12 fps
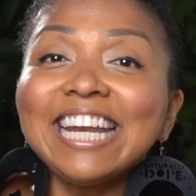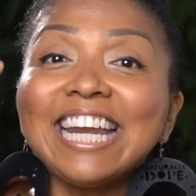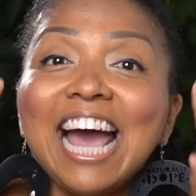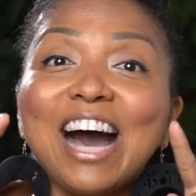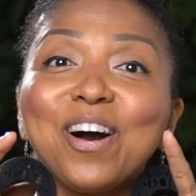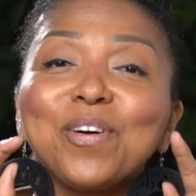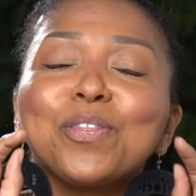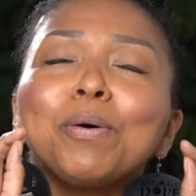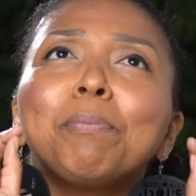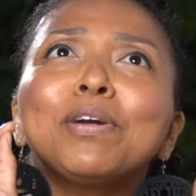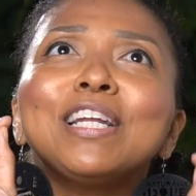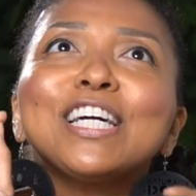Now, the
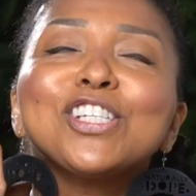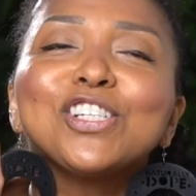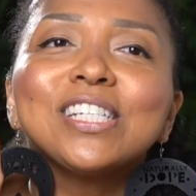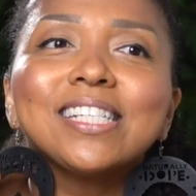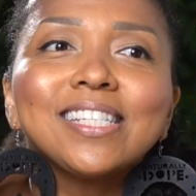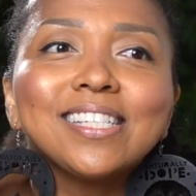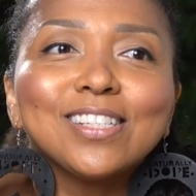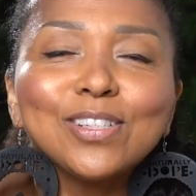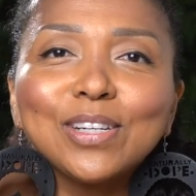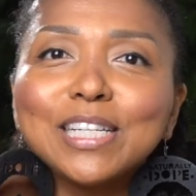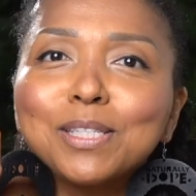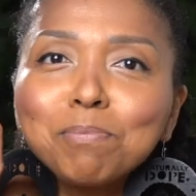production
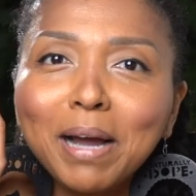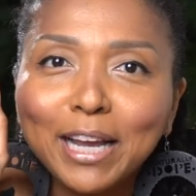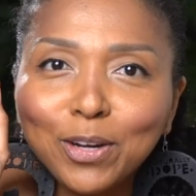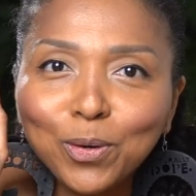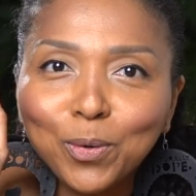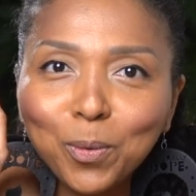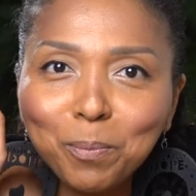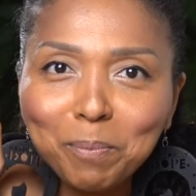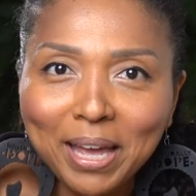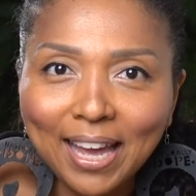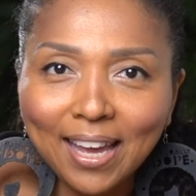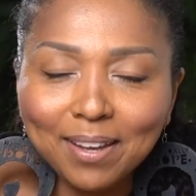distiller is Michael
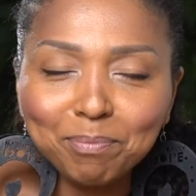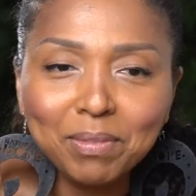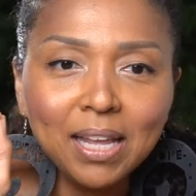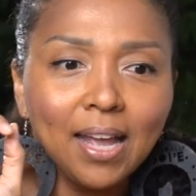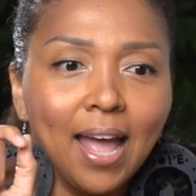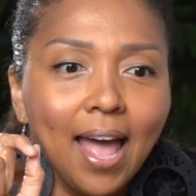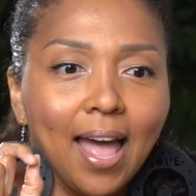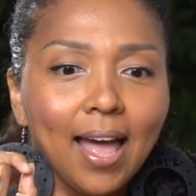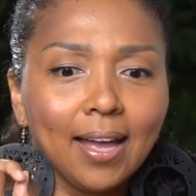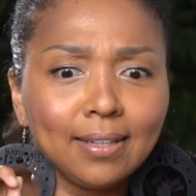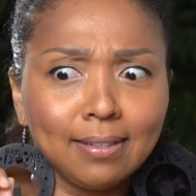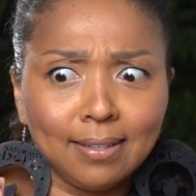May,
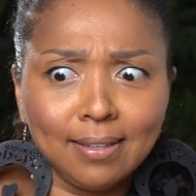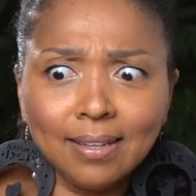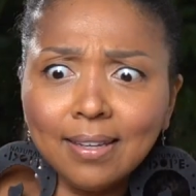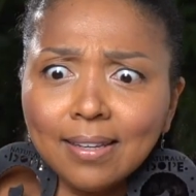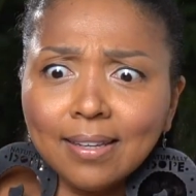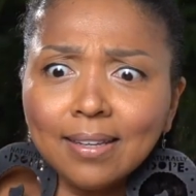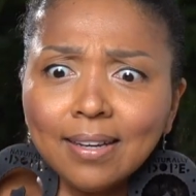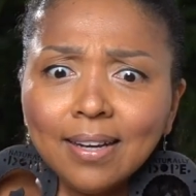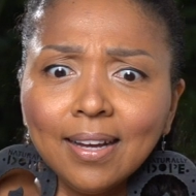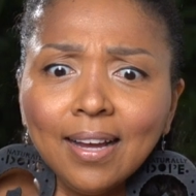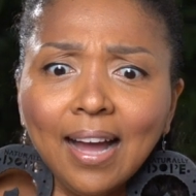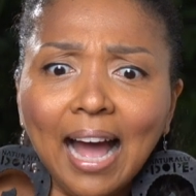and he
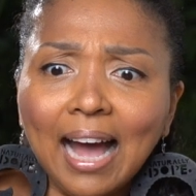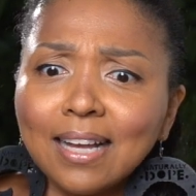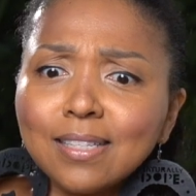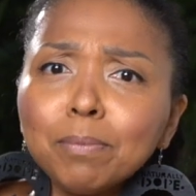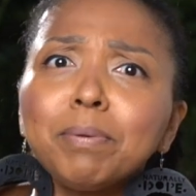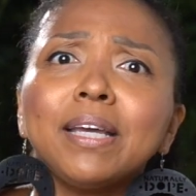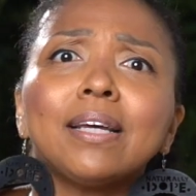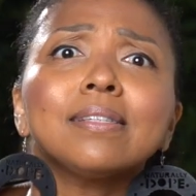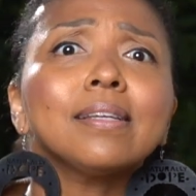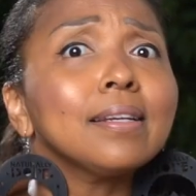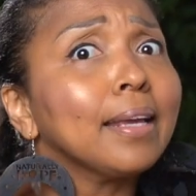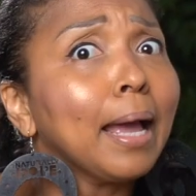has a
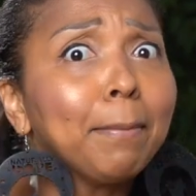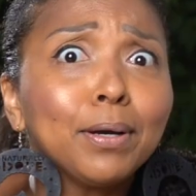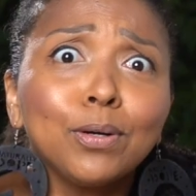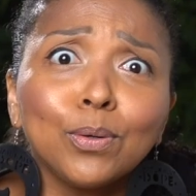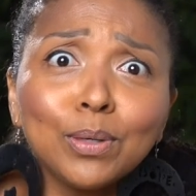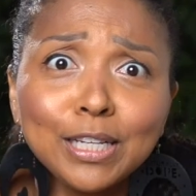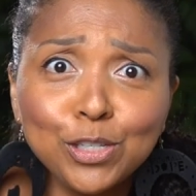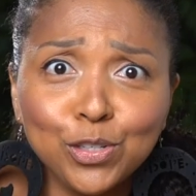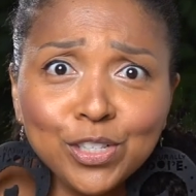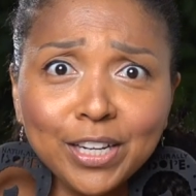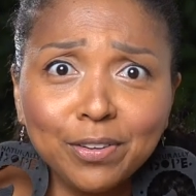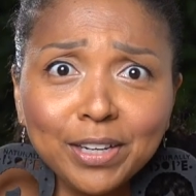BS in chemical
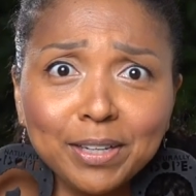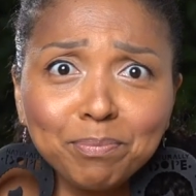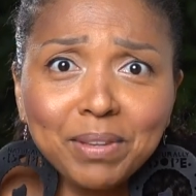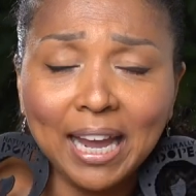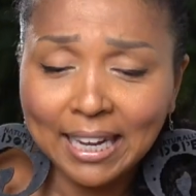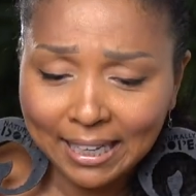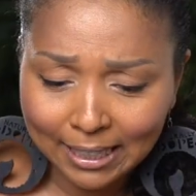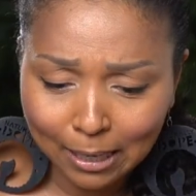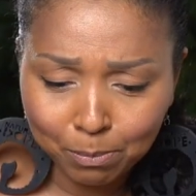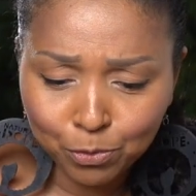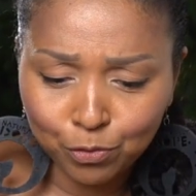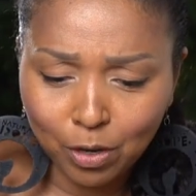engineering, and he
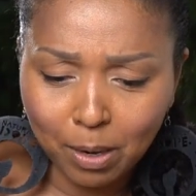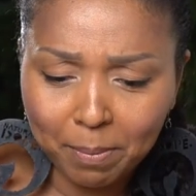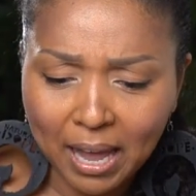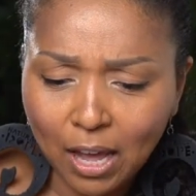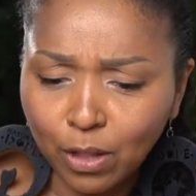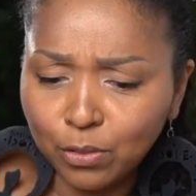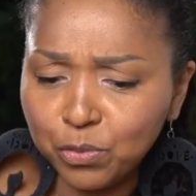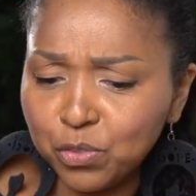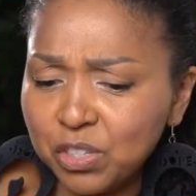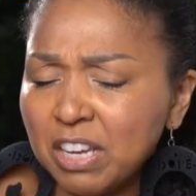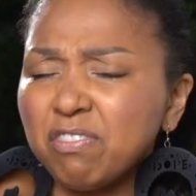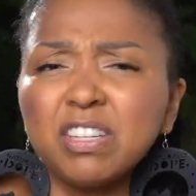comes from health,
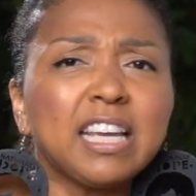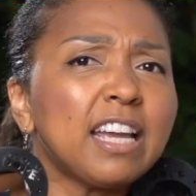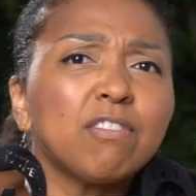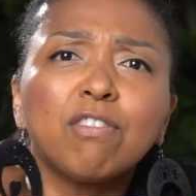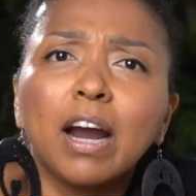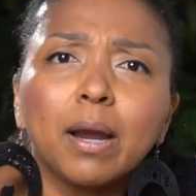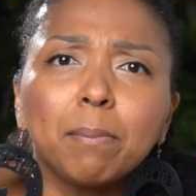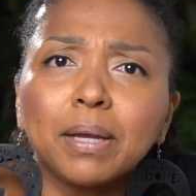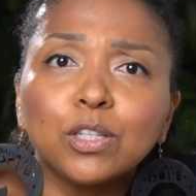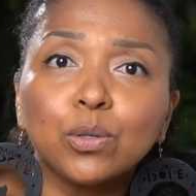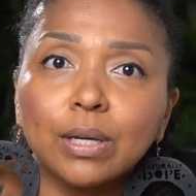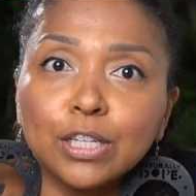safety,
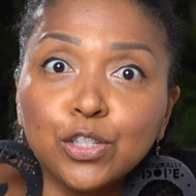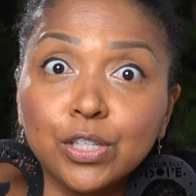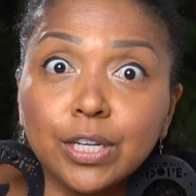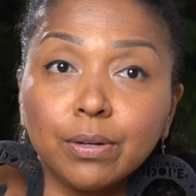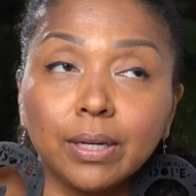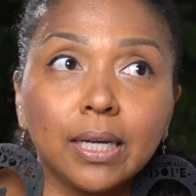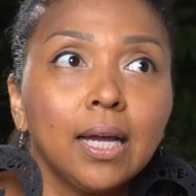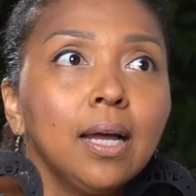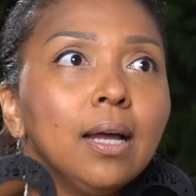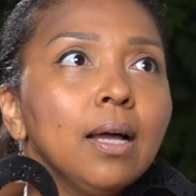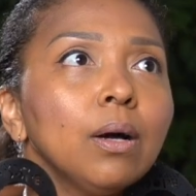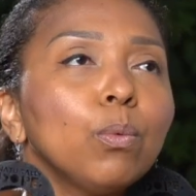environmental engineering,
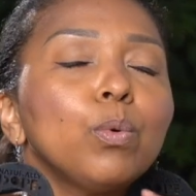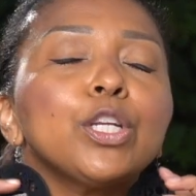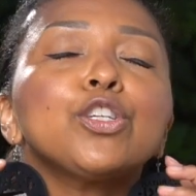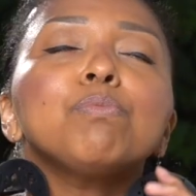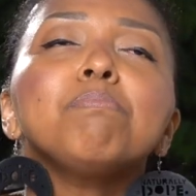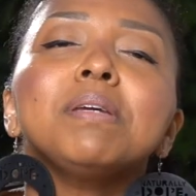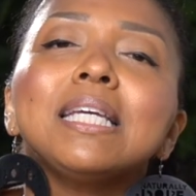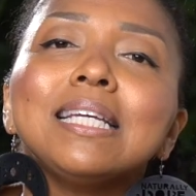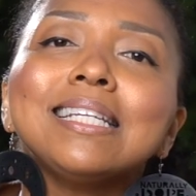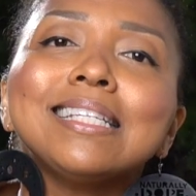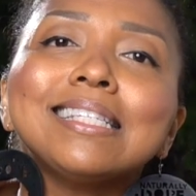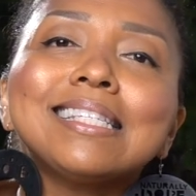which
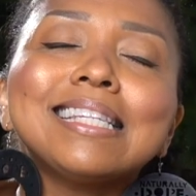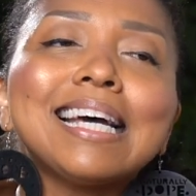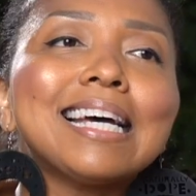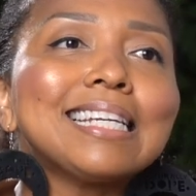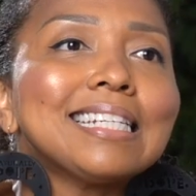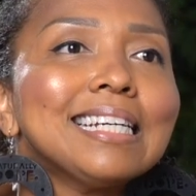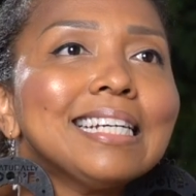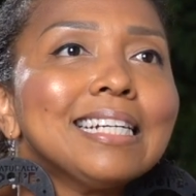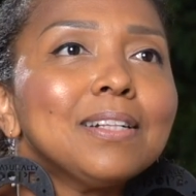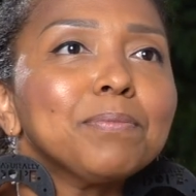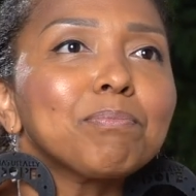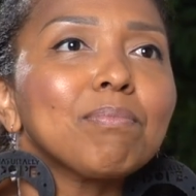means that
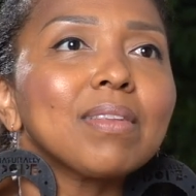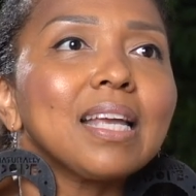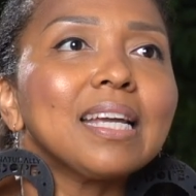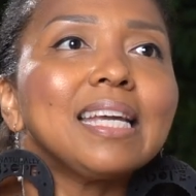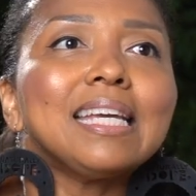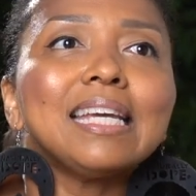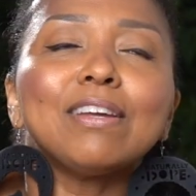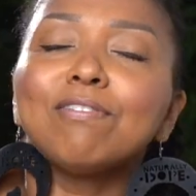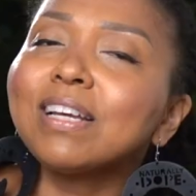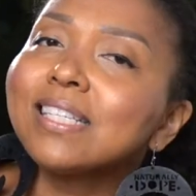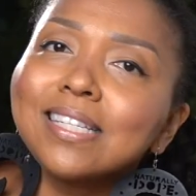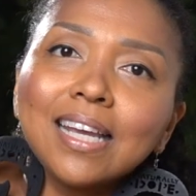he
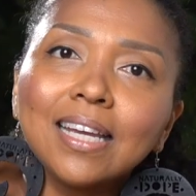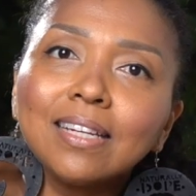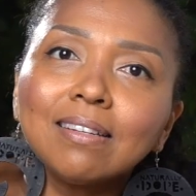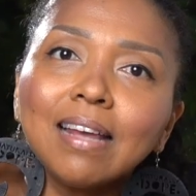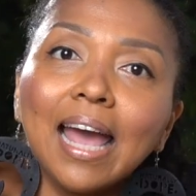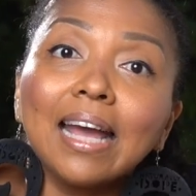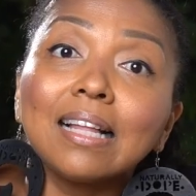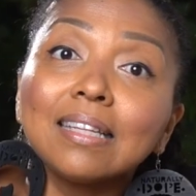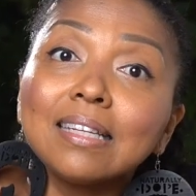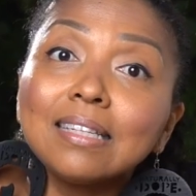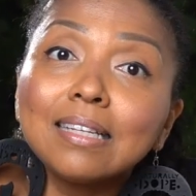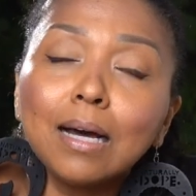investigated and
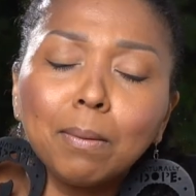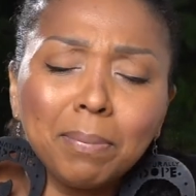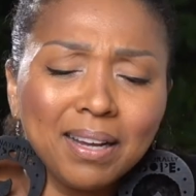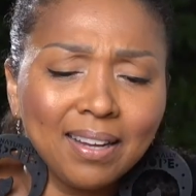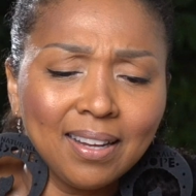cleaned up